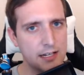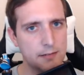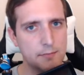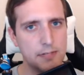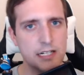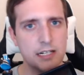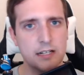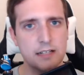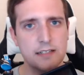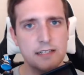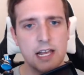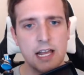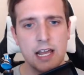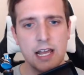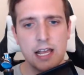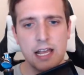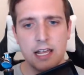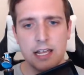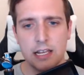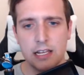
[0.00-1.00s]
because,
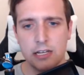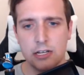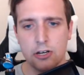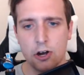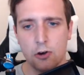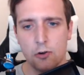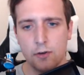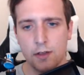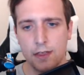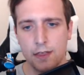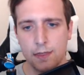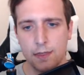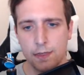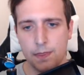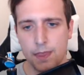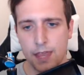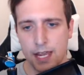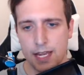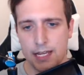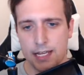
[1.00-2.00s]

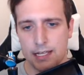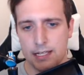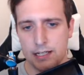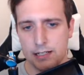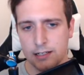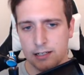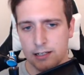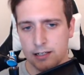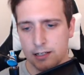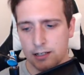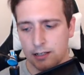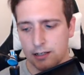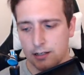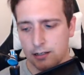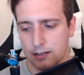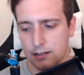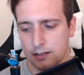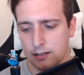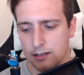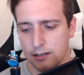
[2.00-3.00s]
they
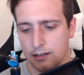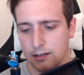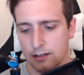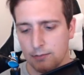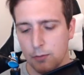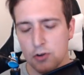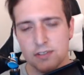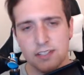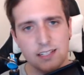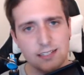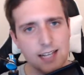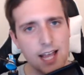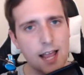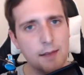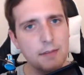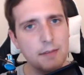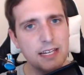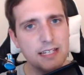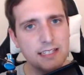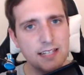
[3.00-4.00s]
most of the
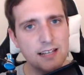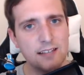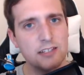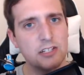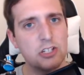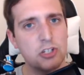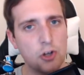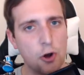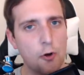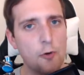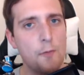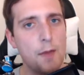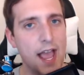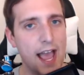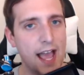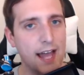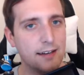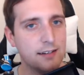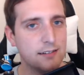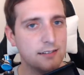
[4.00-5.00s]
time it doesn't go
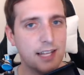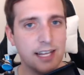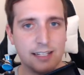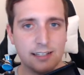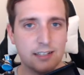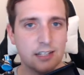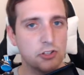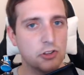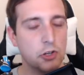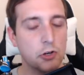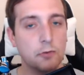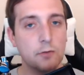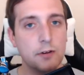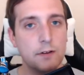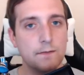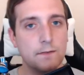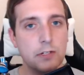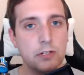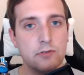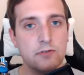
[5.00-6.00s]
bad. Like their
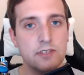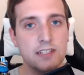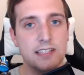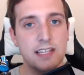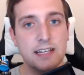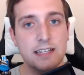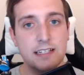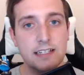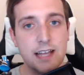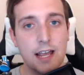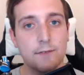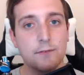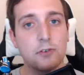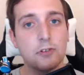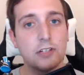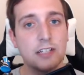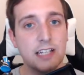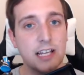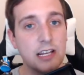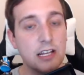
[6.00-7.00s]
reviews, they never
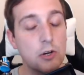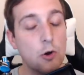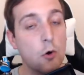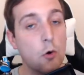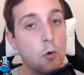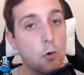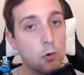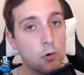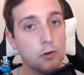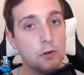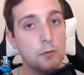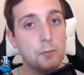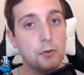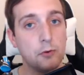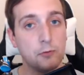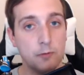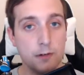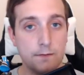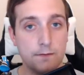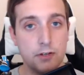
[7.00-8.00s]
get
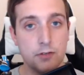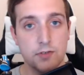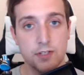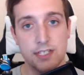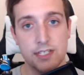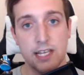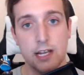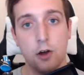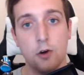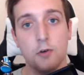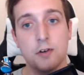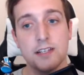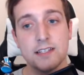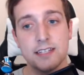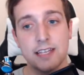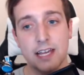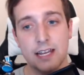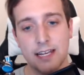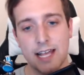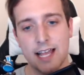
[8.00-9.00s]
horrible reviews. They always
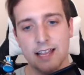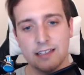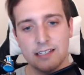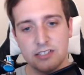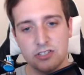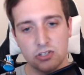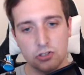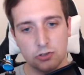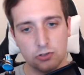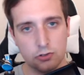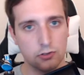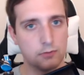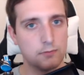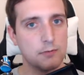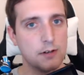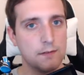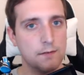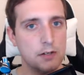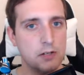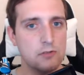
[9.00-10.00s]
get at least good
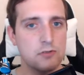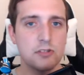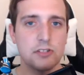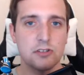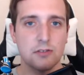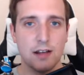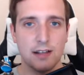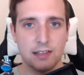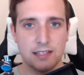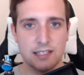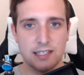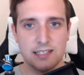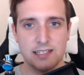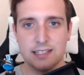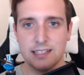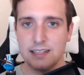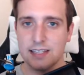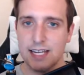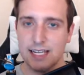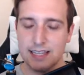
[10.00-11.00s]
reviews. So at least
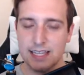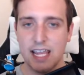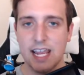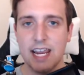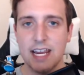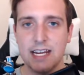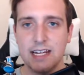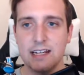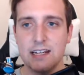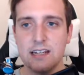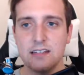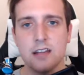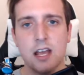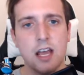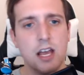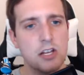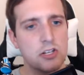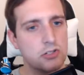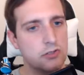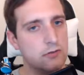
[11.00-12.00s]
in like the 80s
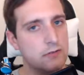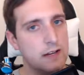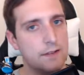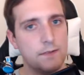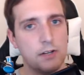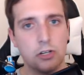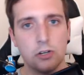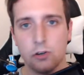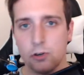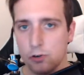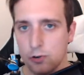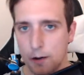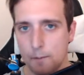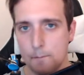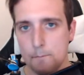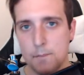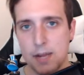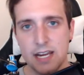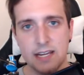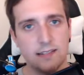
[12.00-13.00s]
to even
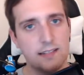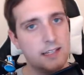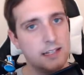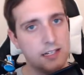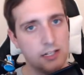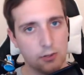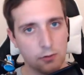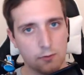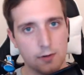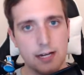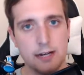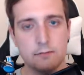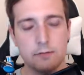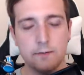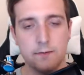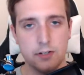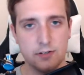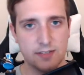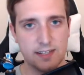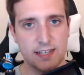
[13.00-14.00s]
amazing and great
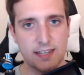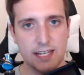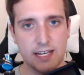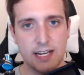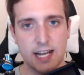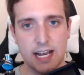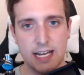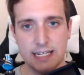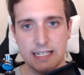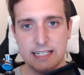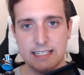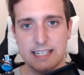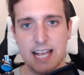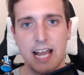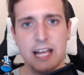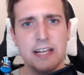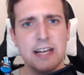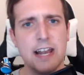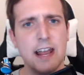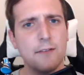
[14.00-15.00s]
reviews in the 90s.
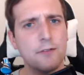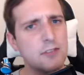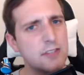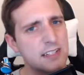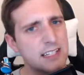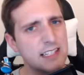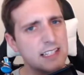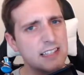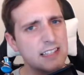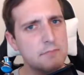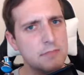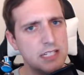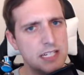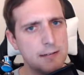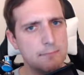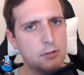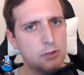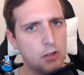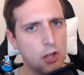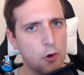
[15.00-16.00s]
I never see them
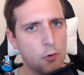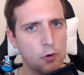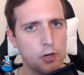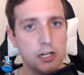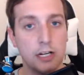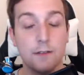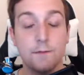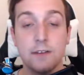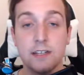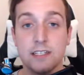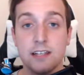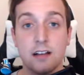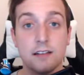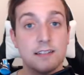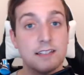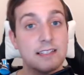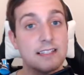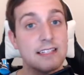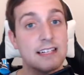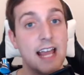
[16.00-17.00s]
dip lower. And if it does,
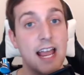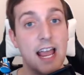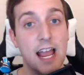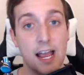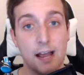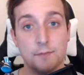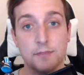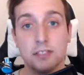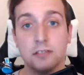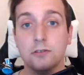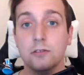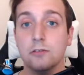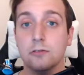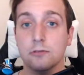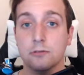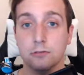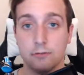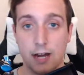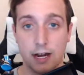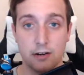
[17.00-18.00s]
it's an absolute
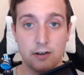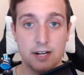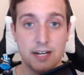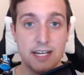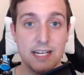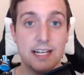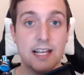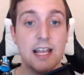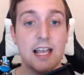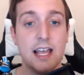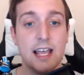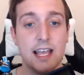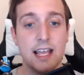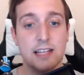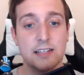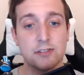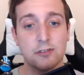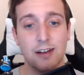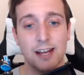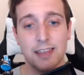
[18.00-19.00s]
rarity.
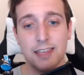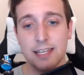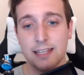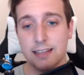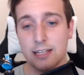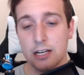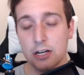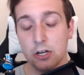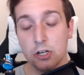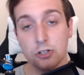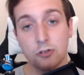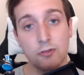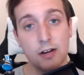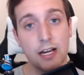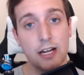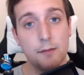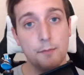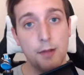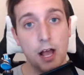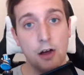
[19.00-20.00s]
And so I think they are
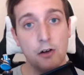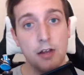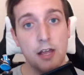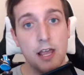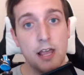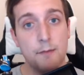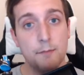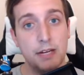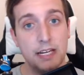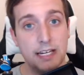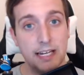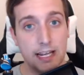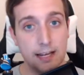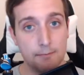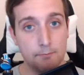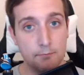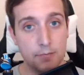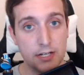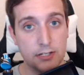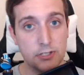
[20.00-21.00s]
great about being
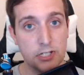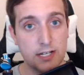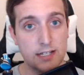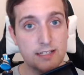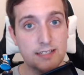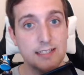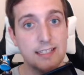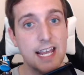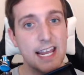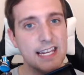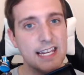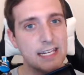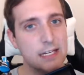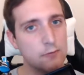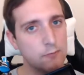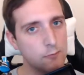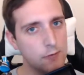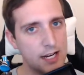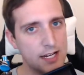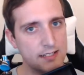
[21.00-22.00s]
ambitious,
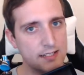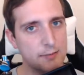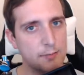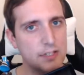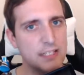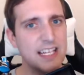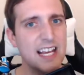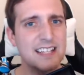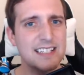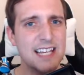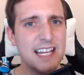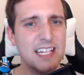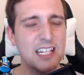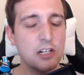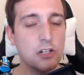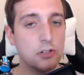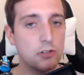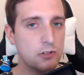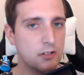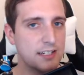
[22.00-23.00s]
taking risk, but yet
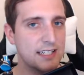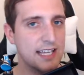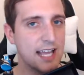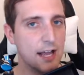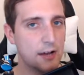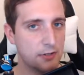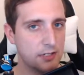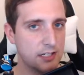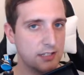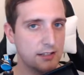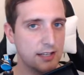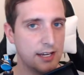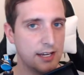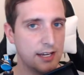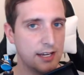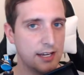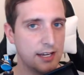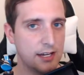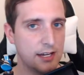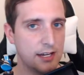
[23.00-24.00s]
taking good
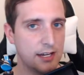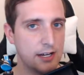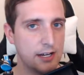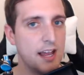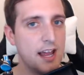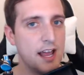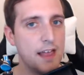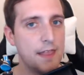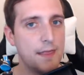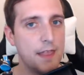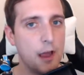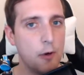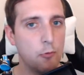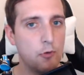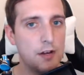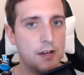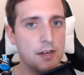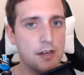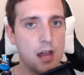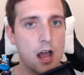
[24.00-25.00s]
calculated risk that
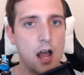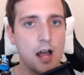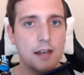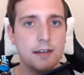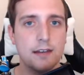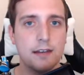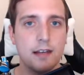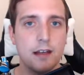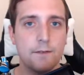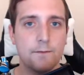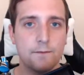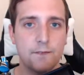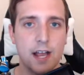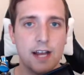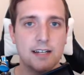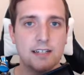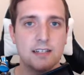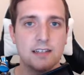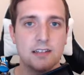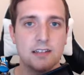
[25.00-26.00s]
would not
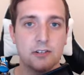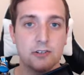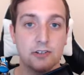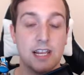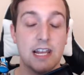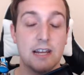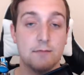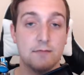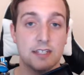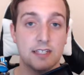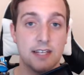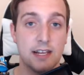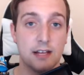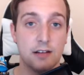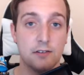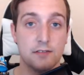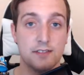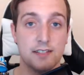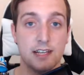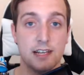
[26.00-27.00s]
affect their game
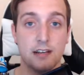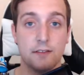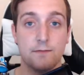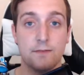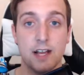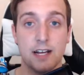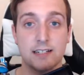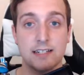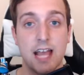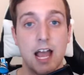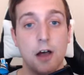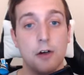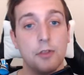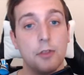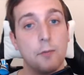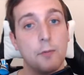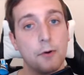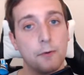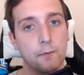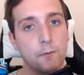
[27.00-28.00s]
sales and affect how the
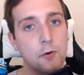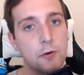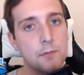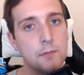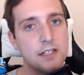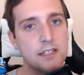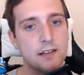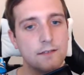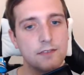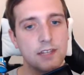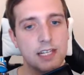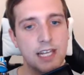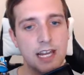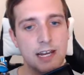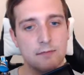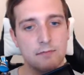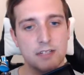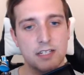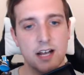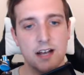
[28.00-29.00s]
performance of the
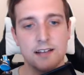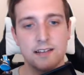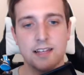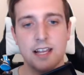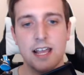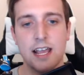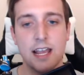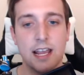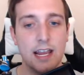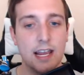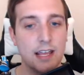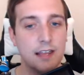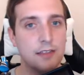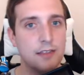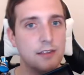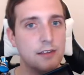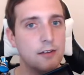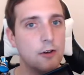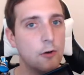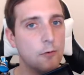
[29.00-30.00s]
game does
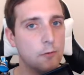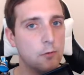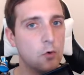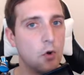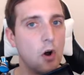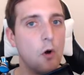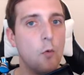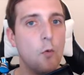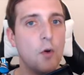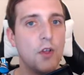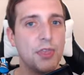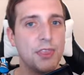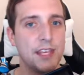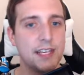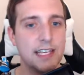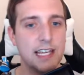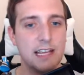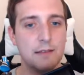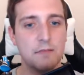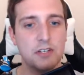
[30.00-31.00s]
and overall what the
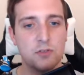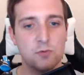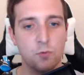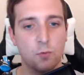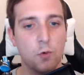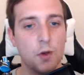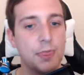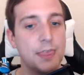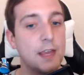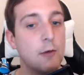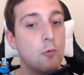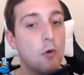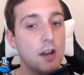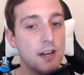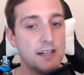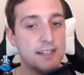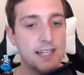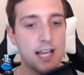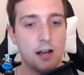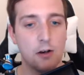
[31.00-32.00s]
game is, what they want
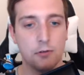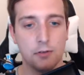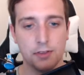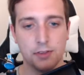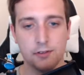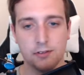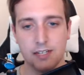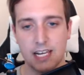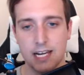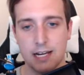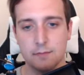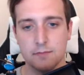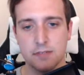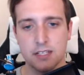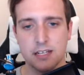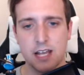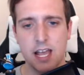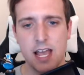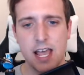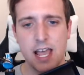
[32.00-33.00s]
to tell with their games.
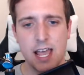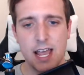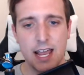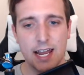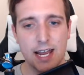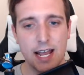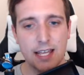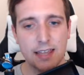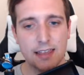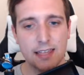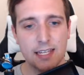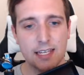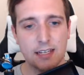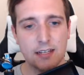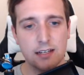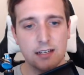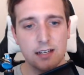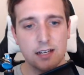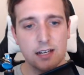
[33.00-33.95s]
And I think,